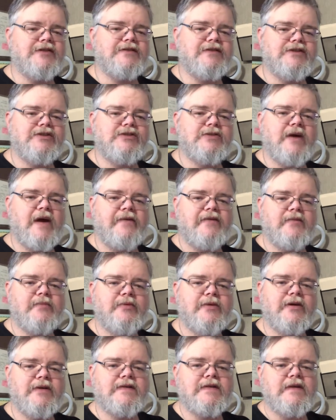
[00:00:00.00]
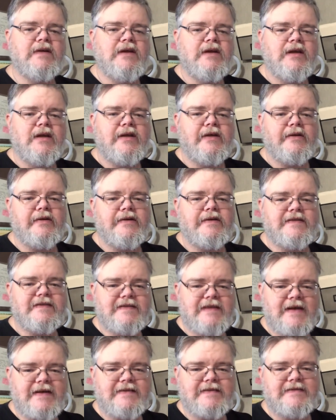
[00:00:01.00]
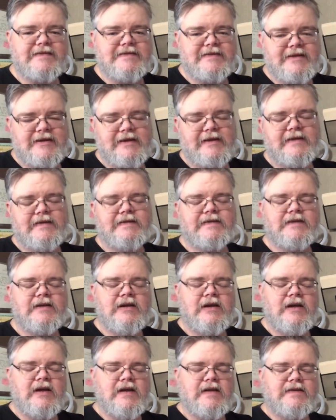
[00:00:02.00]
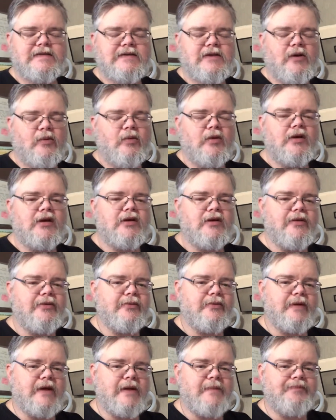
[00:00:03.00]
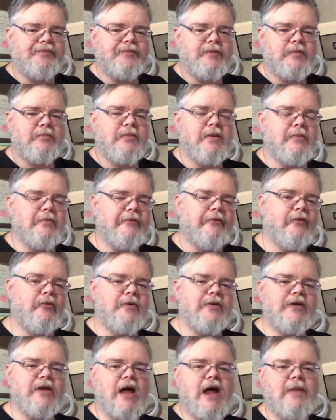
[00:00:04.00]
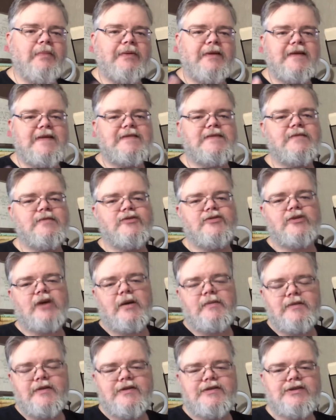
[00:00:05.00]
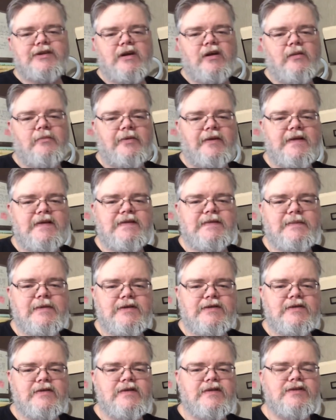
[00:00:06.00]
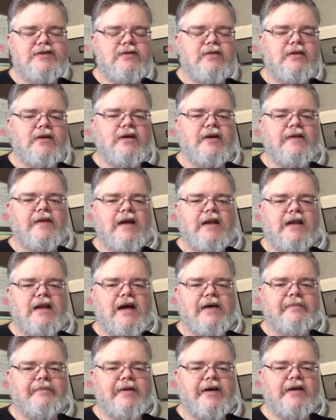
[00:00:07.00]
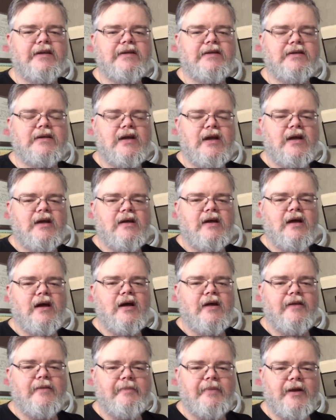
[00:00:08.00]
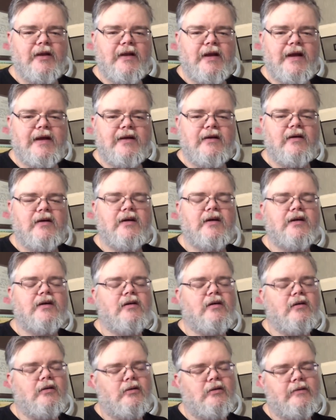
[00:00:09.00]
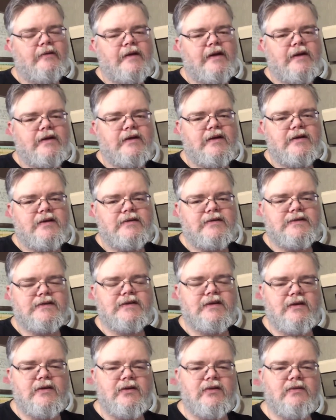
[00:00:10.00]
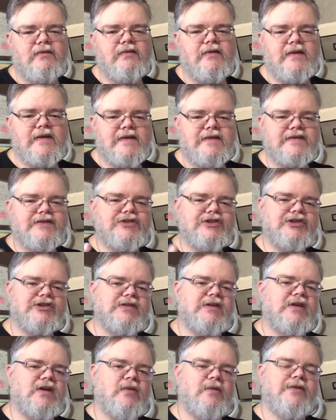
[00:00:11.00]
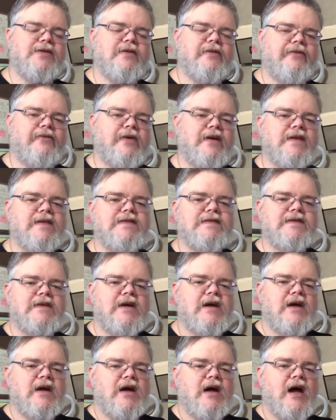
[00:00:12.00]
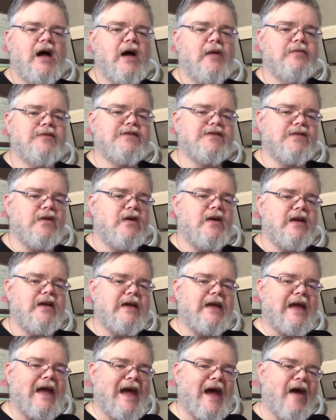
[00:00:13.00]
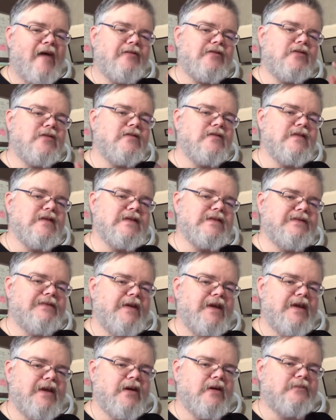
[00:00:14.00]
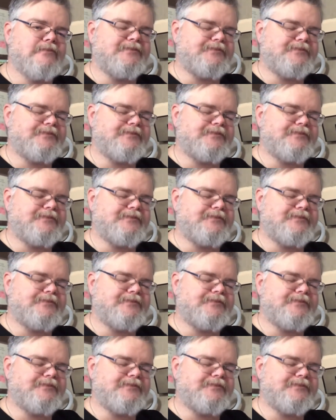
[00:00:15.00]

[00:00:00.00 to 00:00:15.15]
that you have to put here in Texas is. So we're going to go through it, but before we do that, please subscribe to the channel. Please make sure that you click on that like button, the bell icon, and all that good. Share this channel with your friends. Starting after this video,